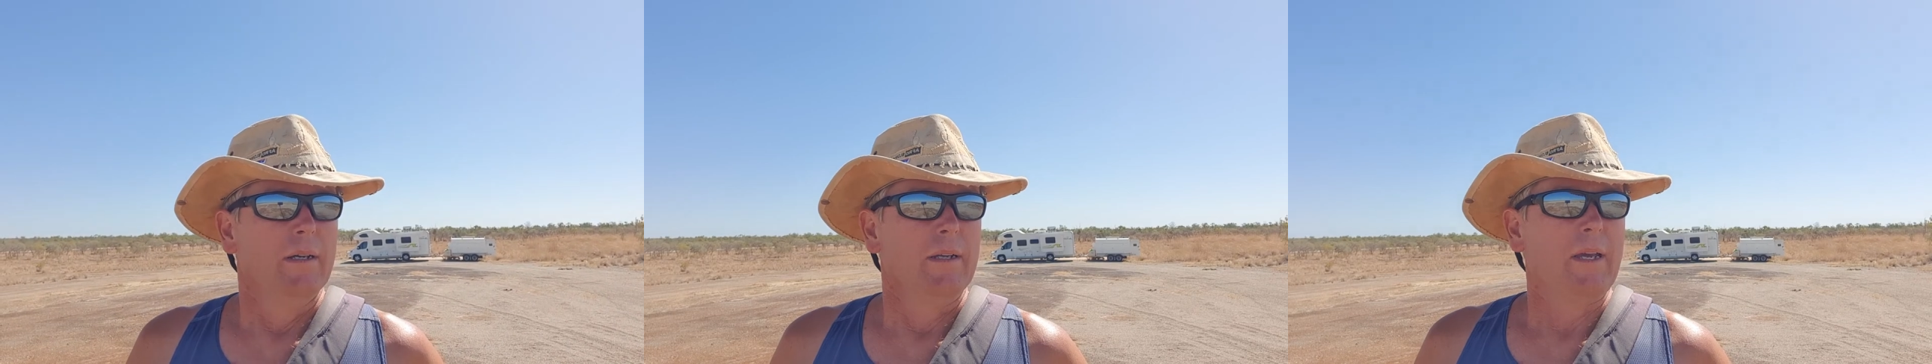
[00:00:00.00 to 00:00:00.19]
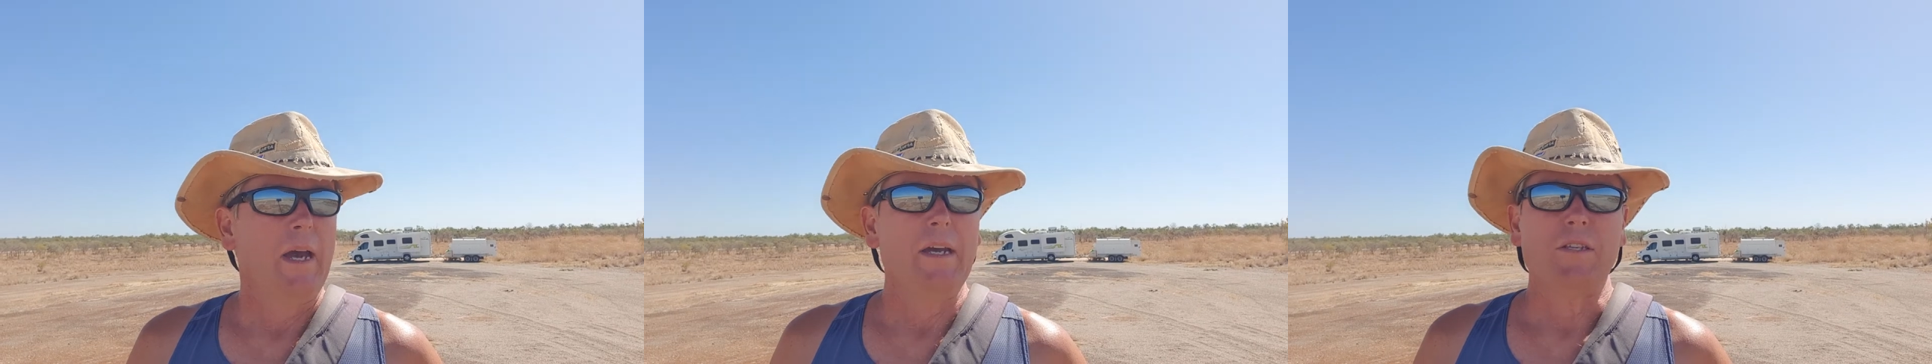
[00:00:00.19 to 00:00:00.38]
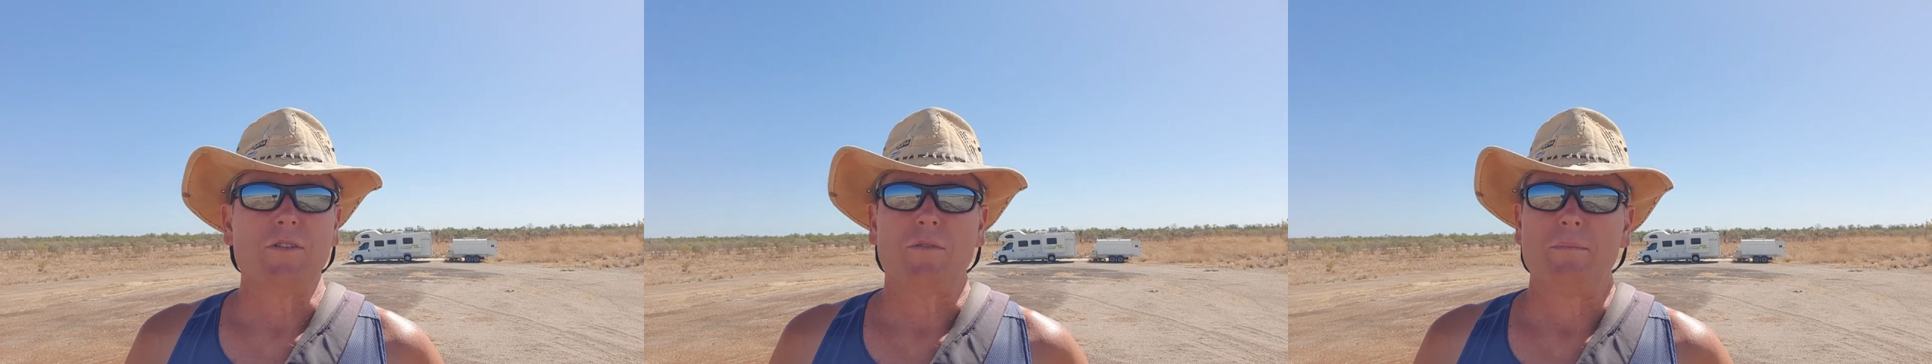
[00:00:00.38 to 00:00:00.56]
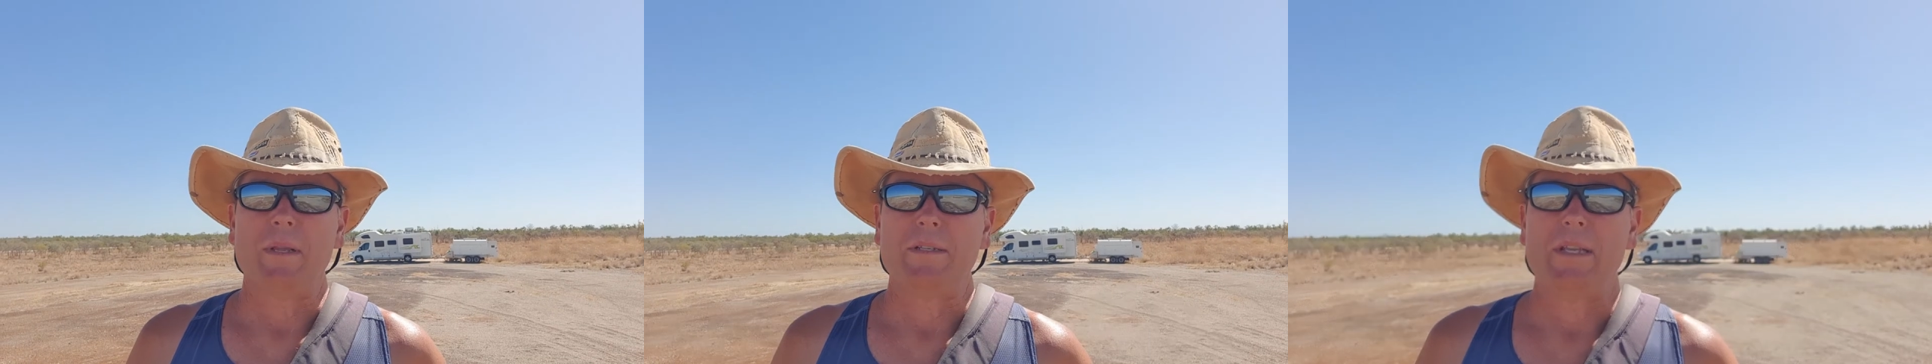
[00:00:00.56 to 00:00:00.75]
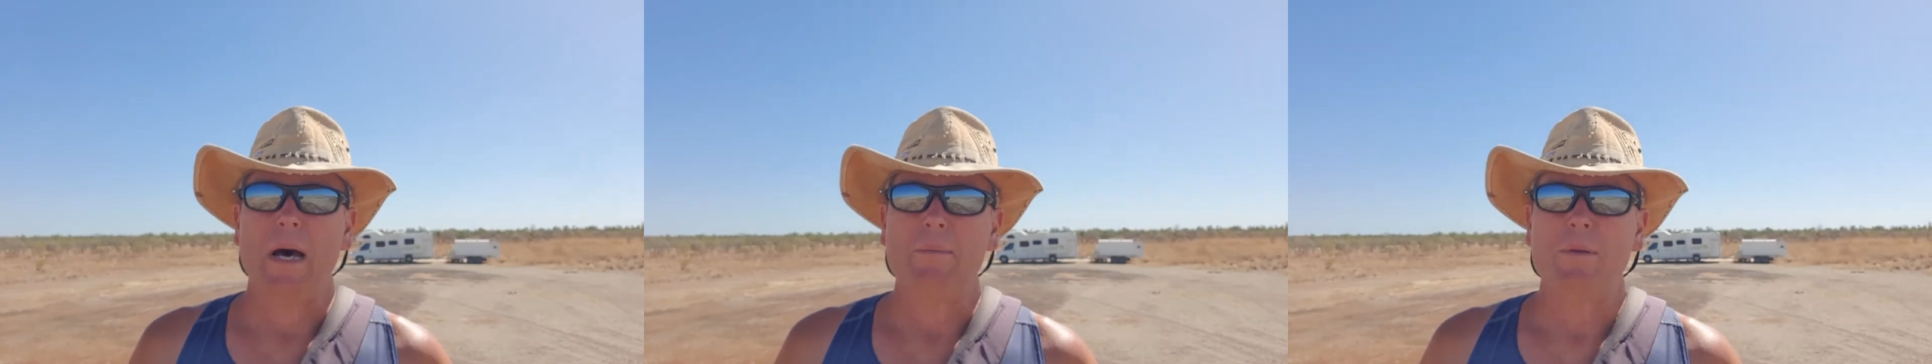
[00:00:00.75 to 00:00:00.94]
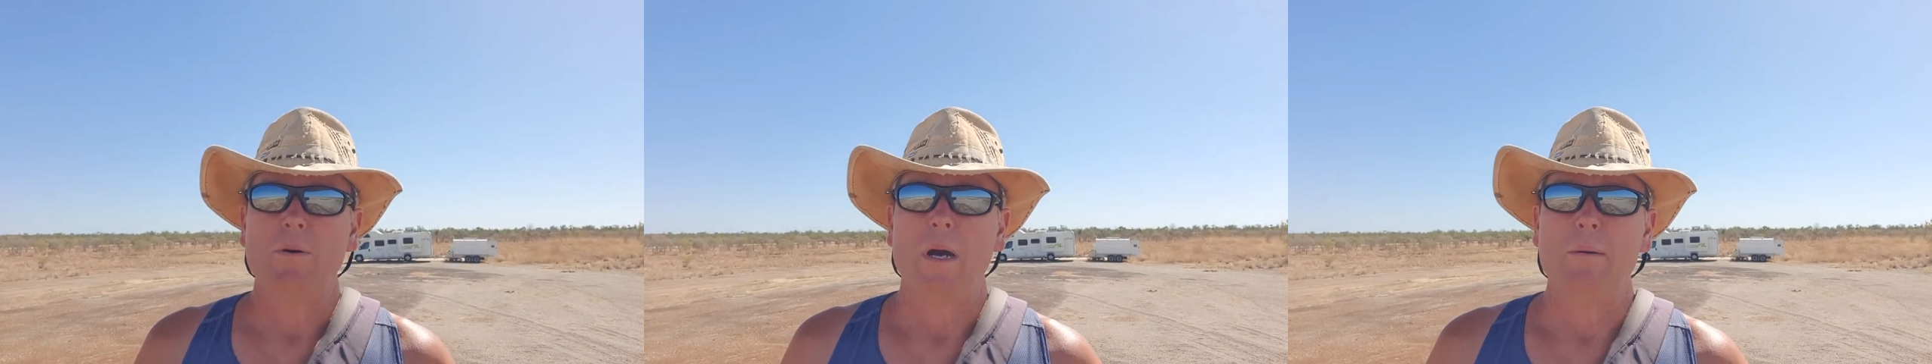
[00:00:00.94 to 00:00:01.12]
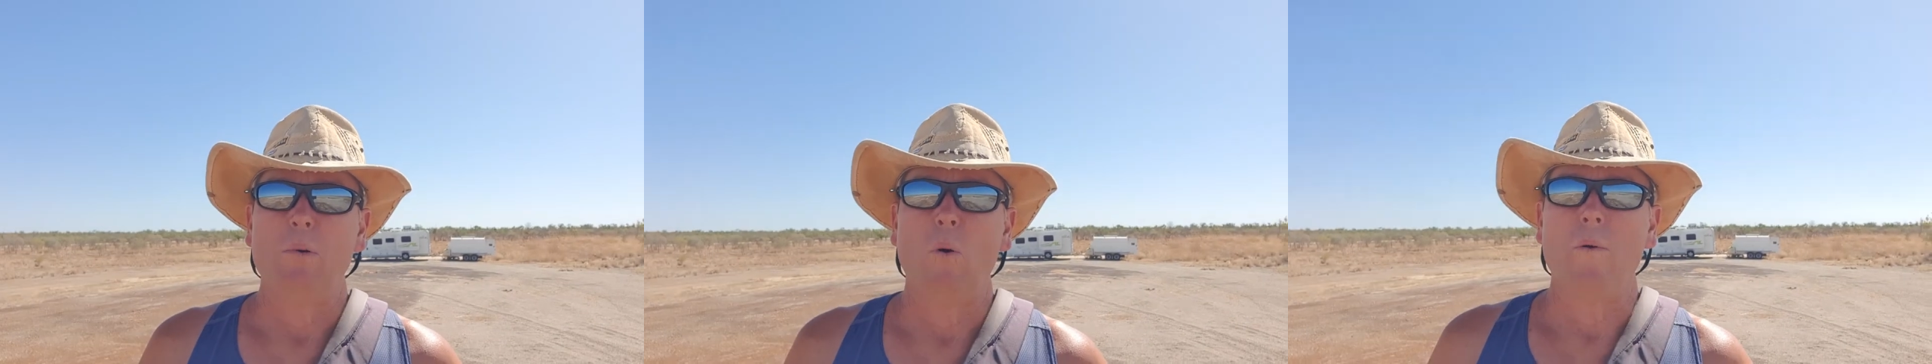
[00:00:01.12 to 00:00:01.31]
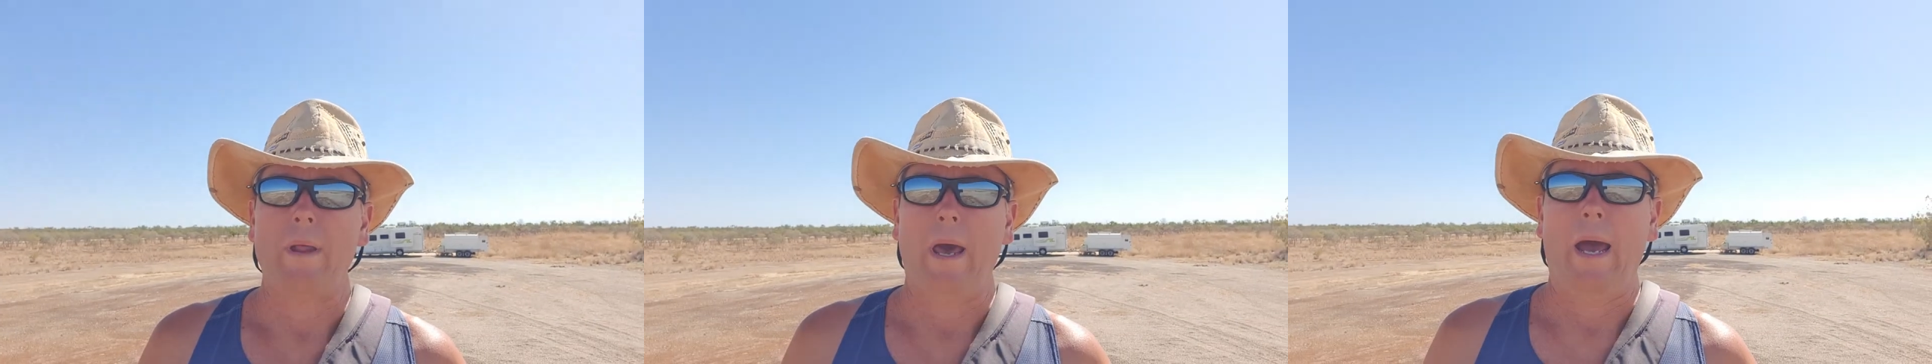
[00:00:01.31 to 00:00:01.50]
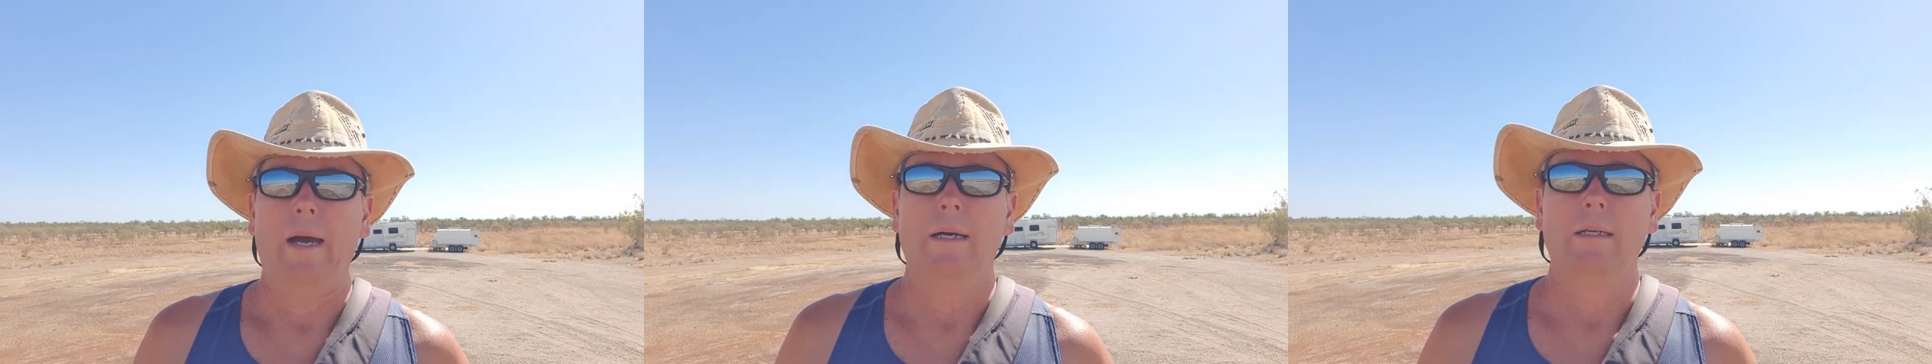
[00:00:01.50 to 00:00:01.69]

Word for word: k's from the WA border.